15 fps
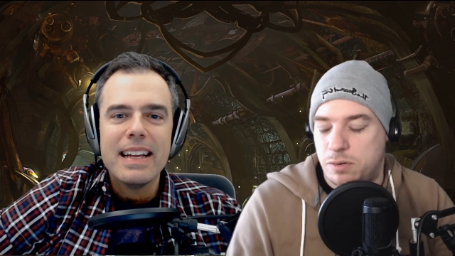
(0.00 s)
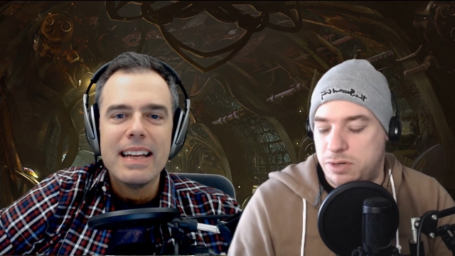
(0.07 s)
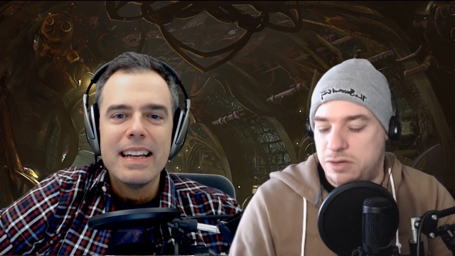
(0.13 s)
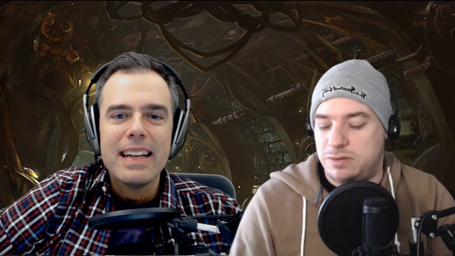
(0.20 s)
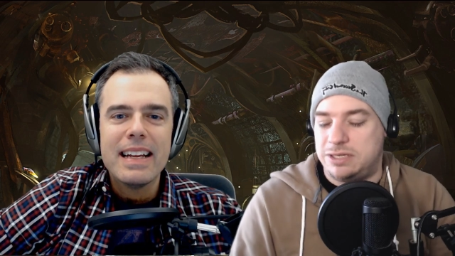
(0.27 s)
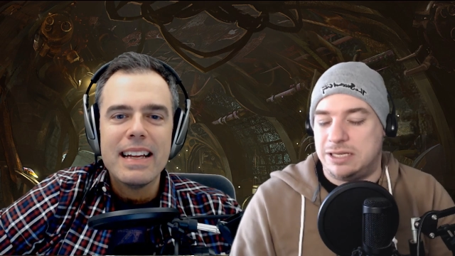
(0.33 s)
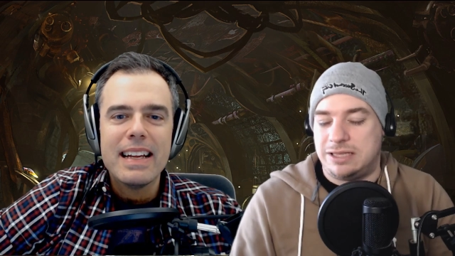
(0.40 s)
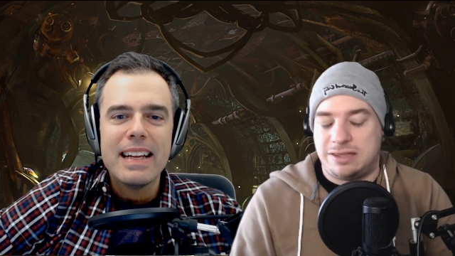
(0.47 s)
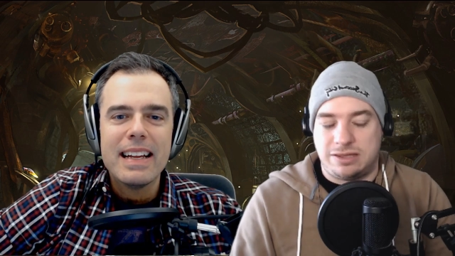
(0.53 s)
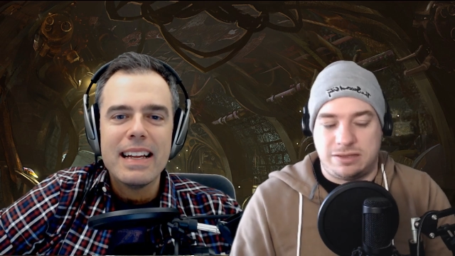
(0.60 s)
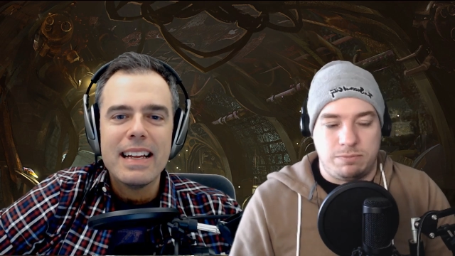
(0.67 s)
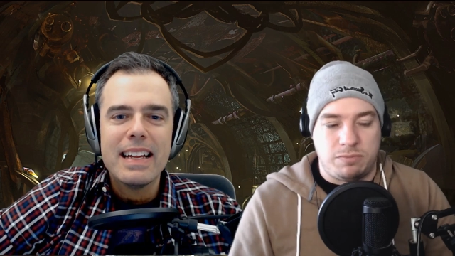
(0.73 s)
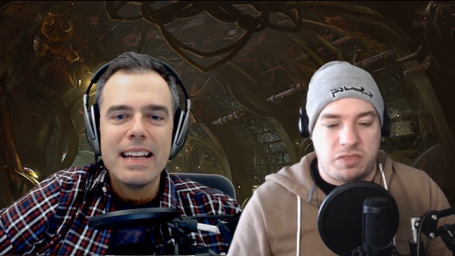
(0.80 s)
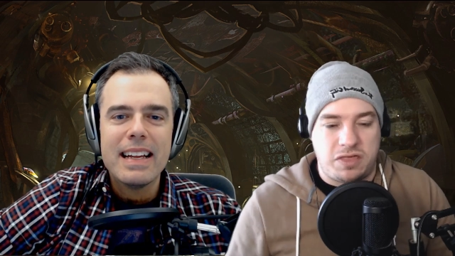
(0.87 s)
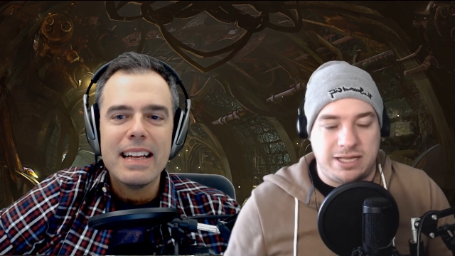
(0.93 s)
Speaker 1: where you did
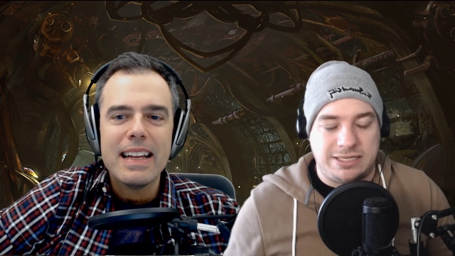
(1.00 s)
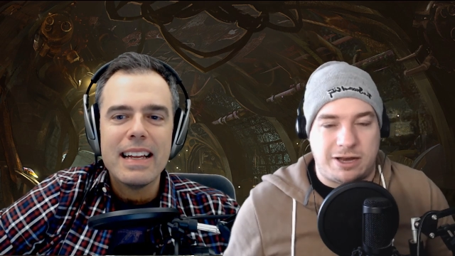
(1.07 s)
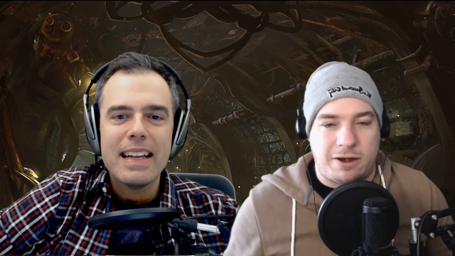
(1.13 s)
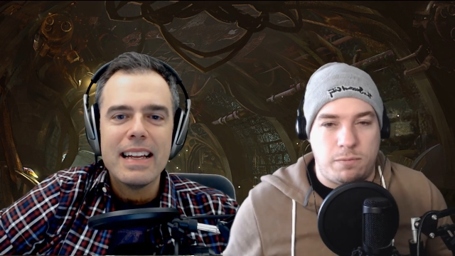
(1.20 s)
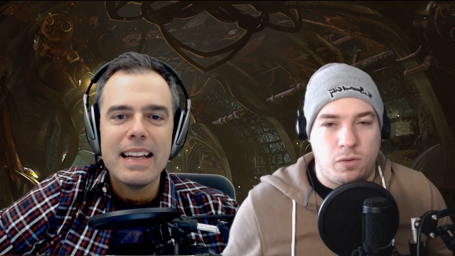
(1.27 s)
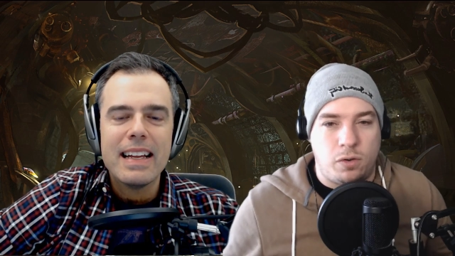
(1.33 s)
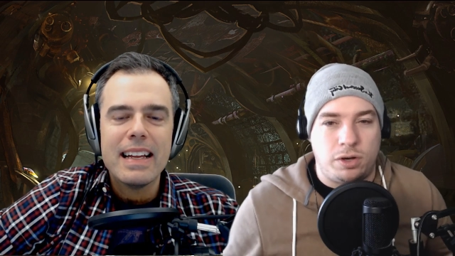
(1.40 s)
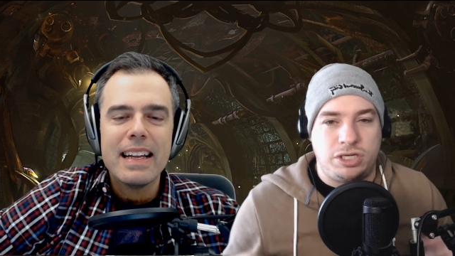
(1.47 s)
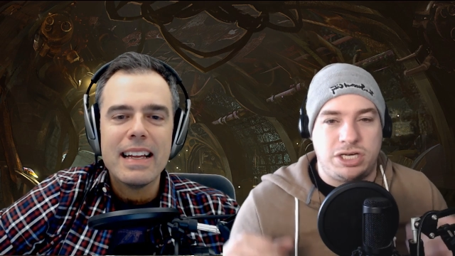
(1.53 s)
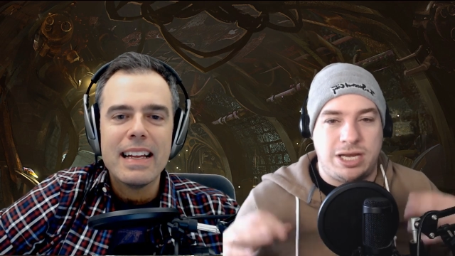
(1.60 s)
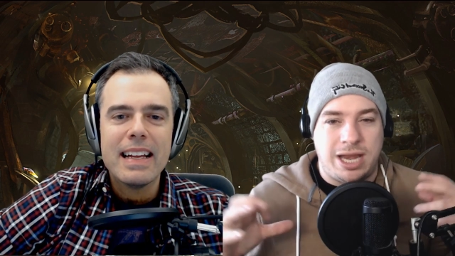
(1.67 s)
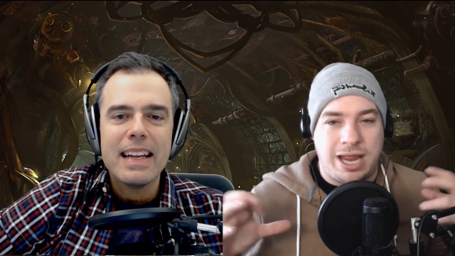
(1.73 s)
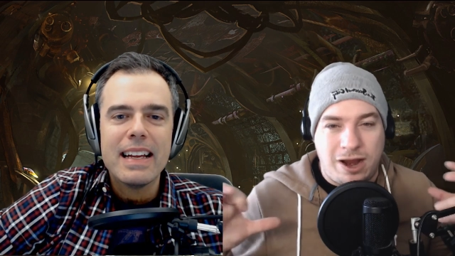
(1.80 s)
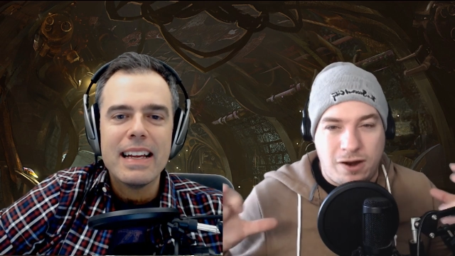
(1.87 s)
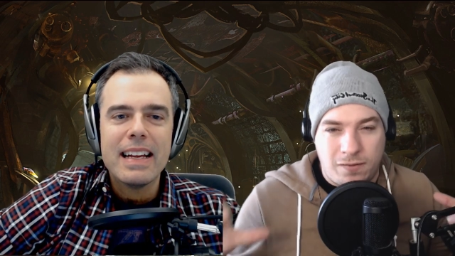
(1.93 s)
things that are more
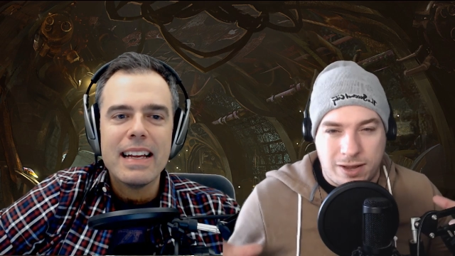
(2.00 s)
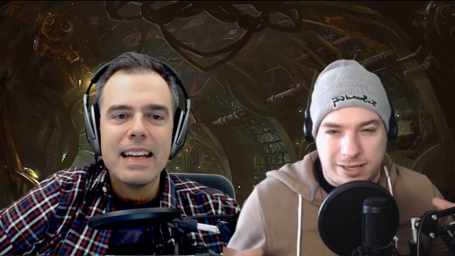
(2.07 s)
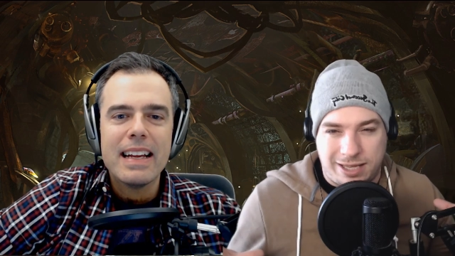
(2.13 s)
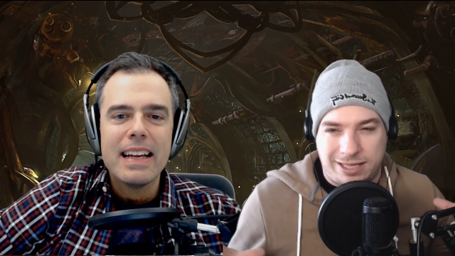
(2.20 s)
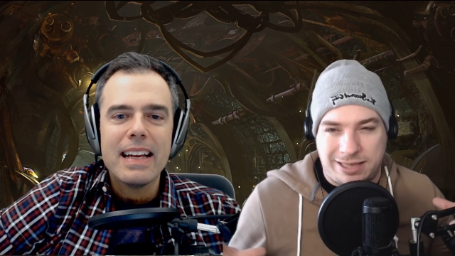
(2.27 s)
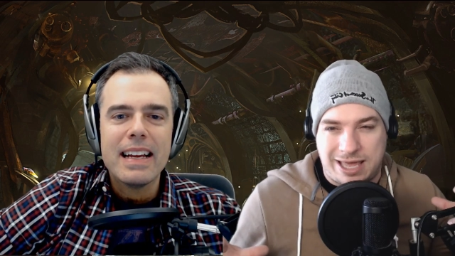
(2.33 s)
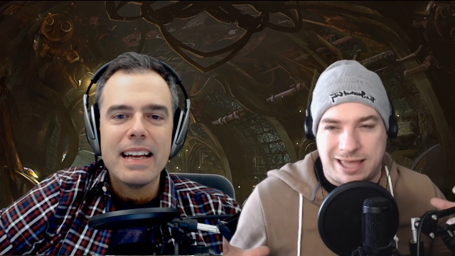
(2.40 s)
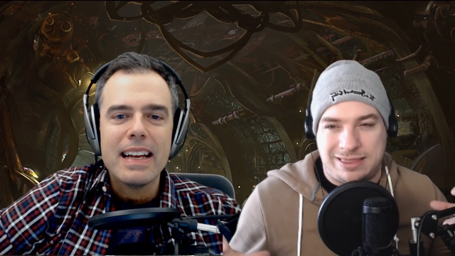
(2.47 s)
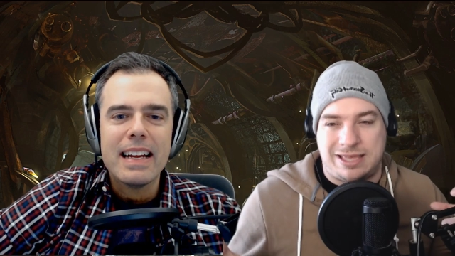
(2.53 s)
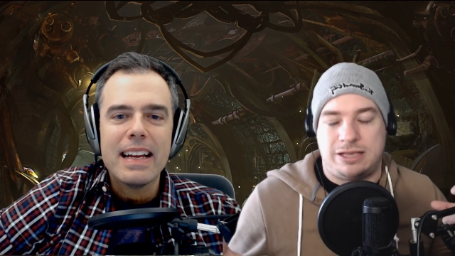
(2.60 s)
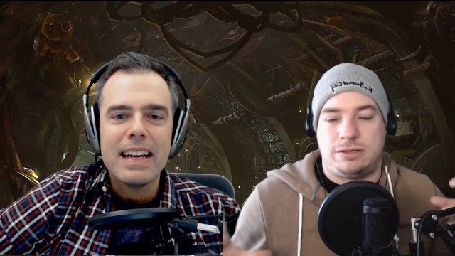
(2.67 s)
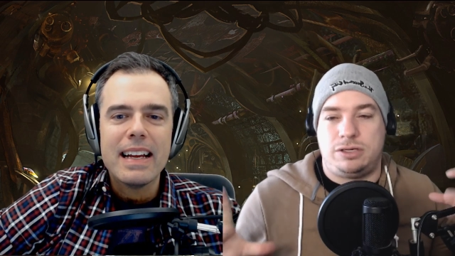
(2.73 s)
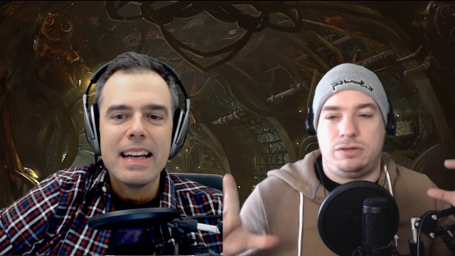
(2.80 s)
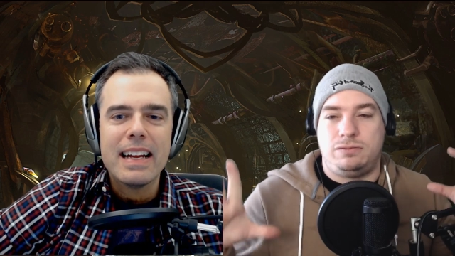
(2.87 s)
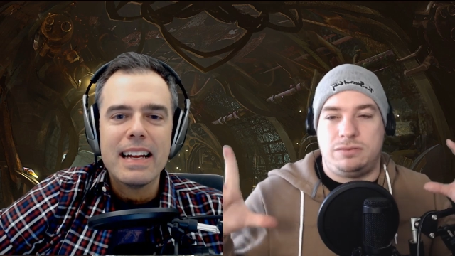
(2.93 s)
generic like that,
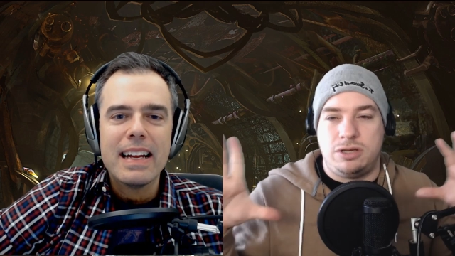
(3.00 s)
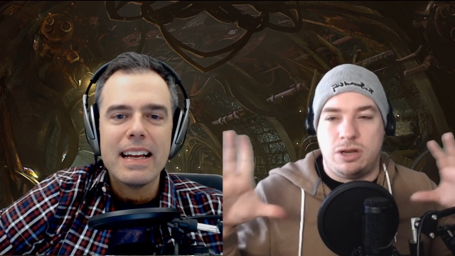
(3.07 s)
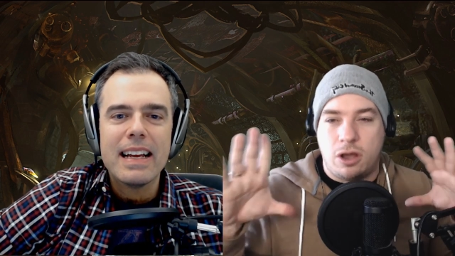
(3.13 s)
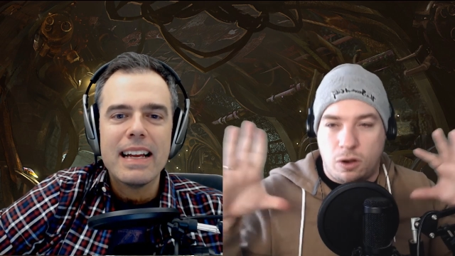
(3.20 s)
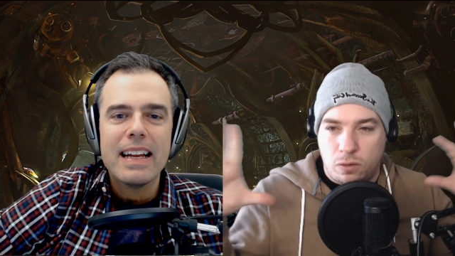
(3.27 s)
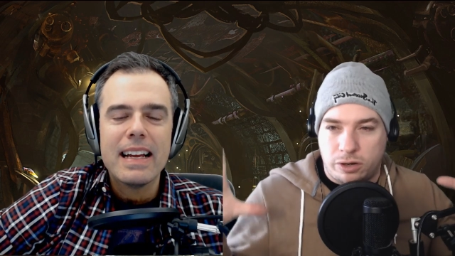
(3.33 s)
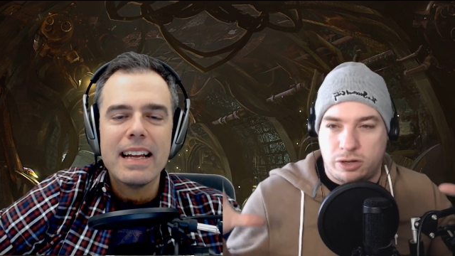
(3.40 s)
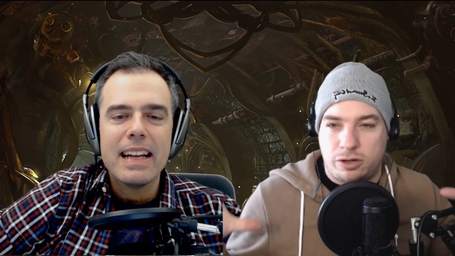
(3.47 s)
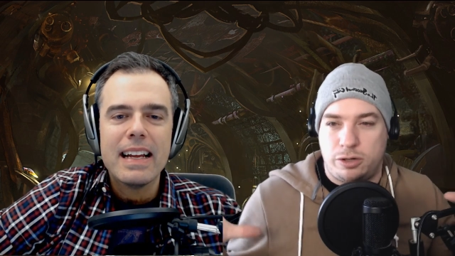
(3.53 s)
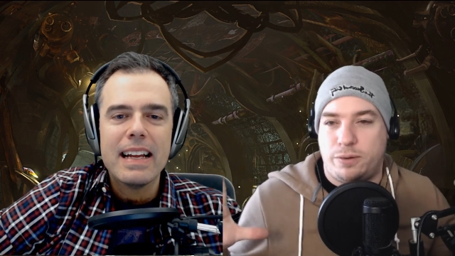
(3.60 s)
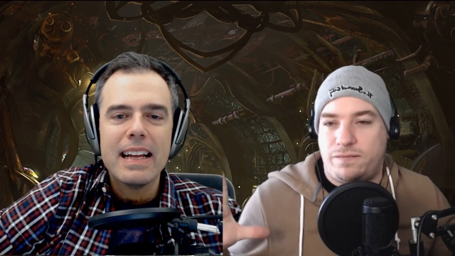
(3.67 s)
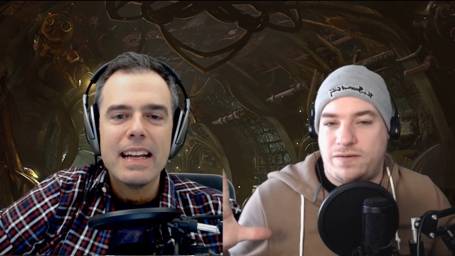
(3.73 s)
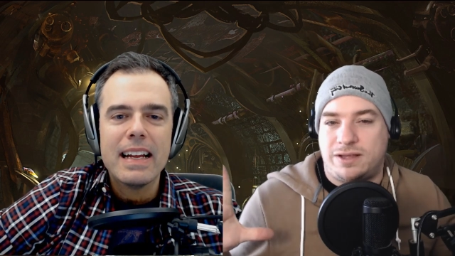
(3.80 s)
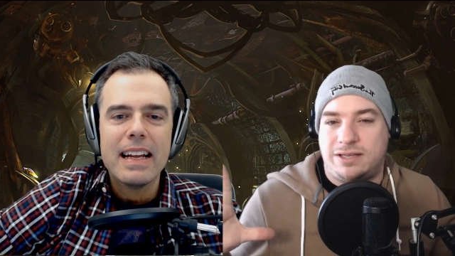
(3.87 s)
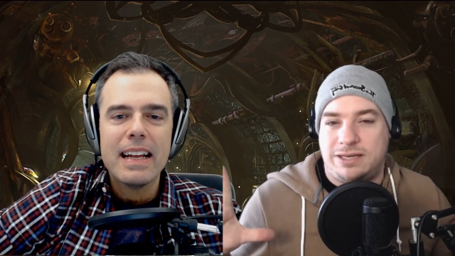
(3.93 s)
that you know are going to
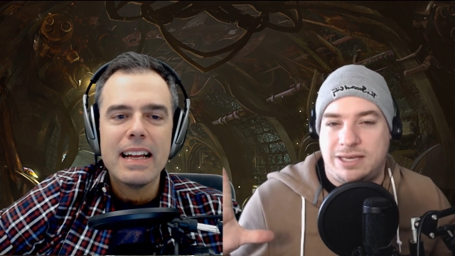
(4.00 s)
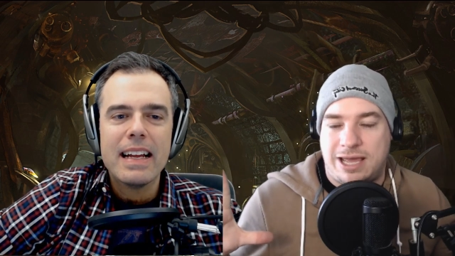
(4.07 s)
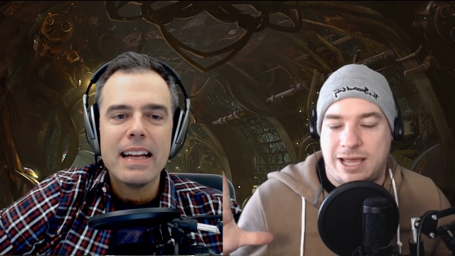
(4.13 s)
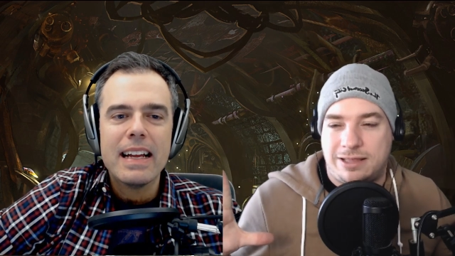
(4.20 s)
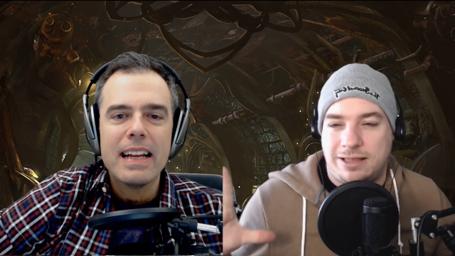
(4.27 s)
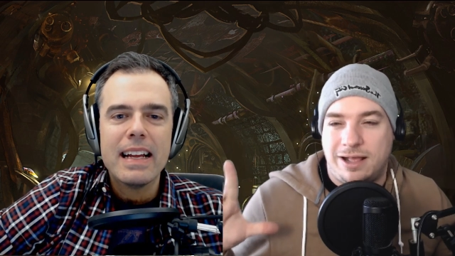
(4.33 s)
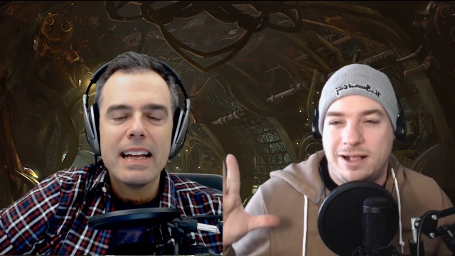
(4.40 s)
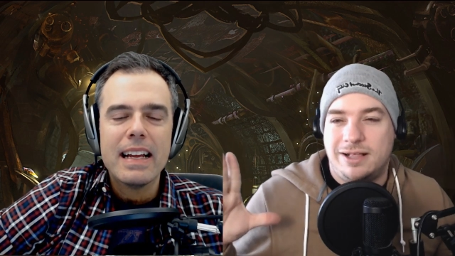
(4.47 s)
affect a deck,